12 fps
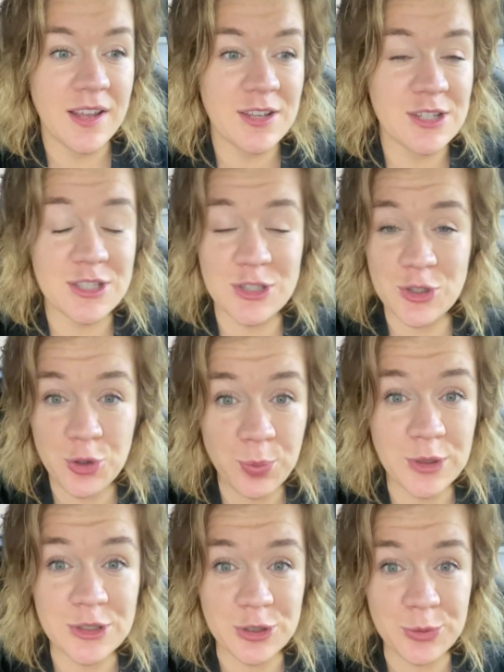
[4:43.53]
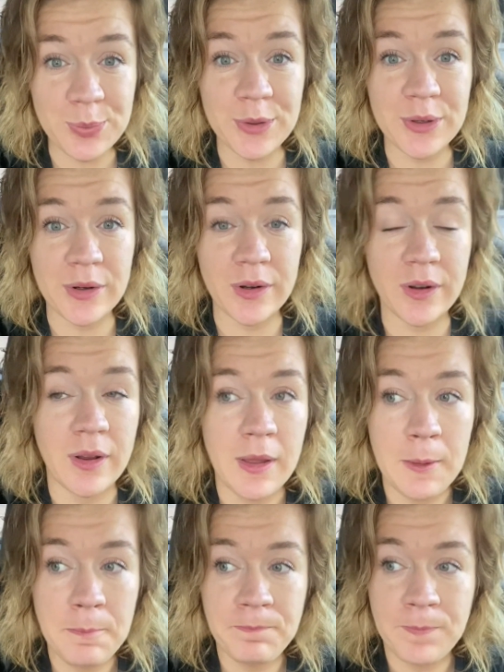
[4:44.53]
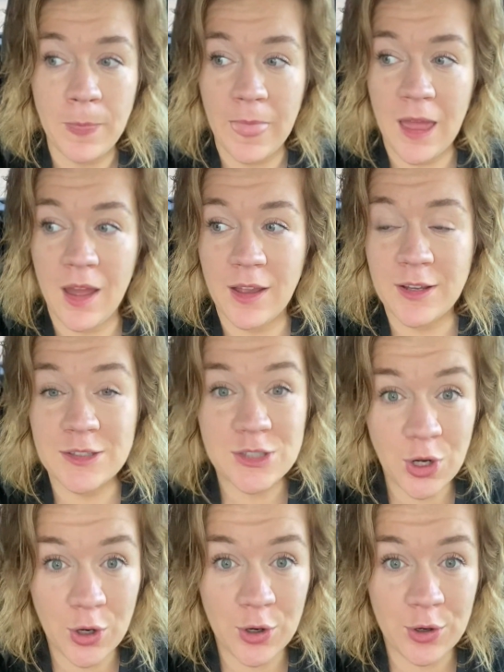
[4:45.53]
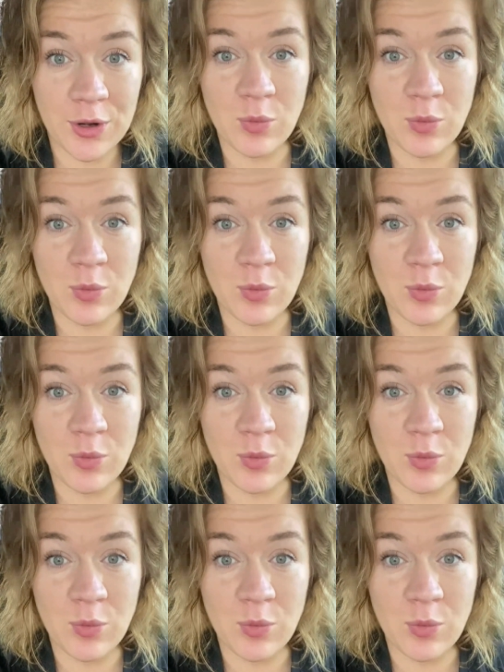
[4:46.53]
Just super, super concerned